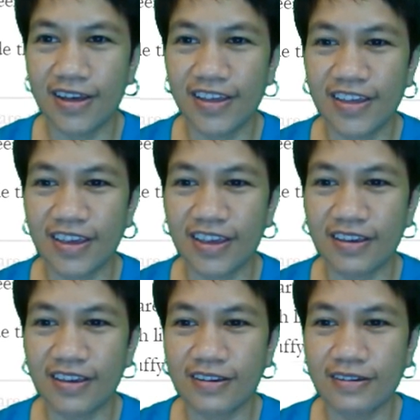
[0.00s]
Okay,
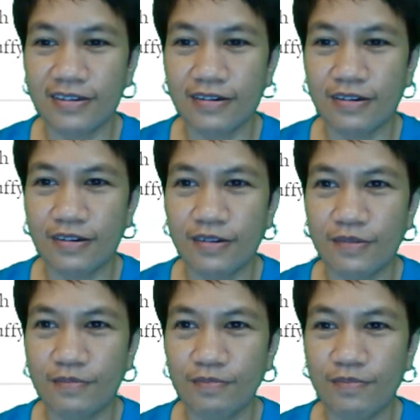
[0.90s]

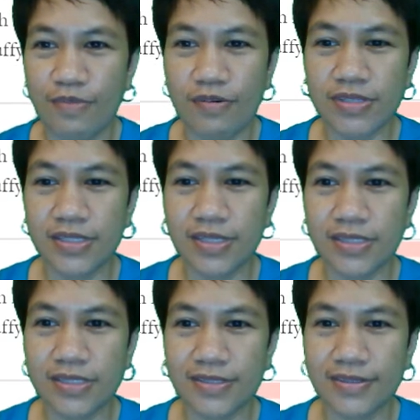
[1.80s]
pause
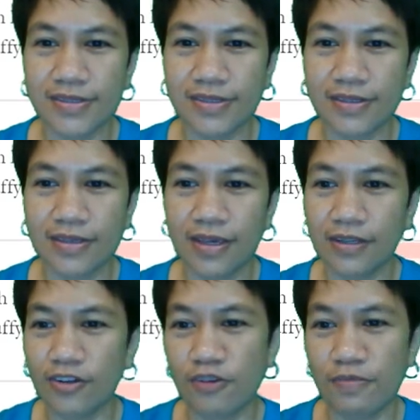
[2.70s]
this
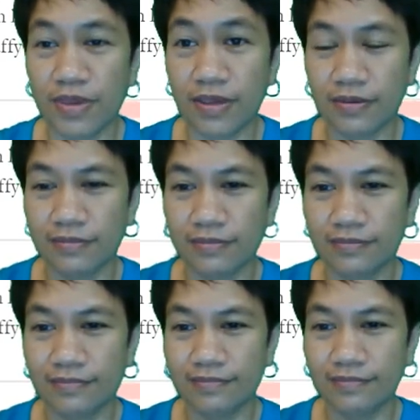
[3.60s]
and copy.
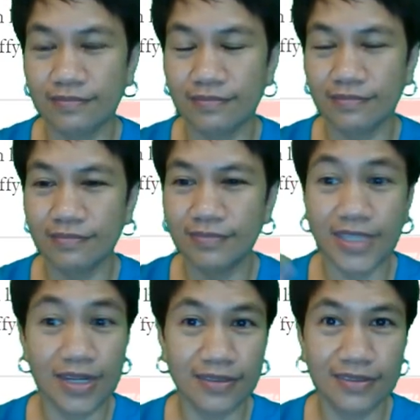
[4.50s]

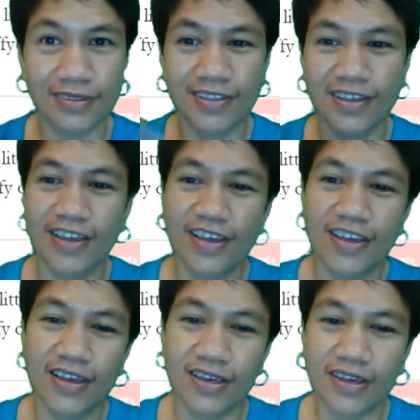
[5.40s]
Done.
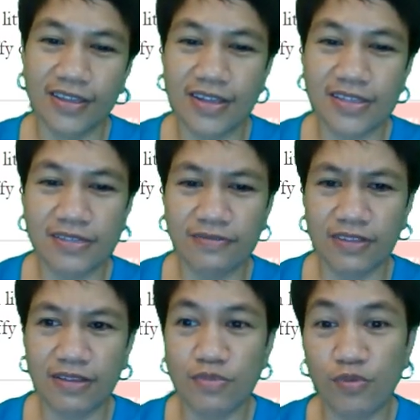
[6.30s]
Okay, that's for
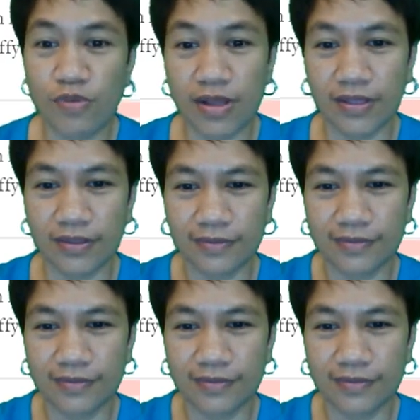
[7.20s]
number 1.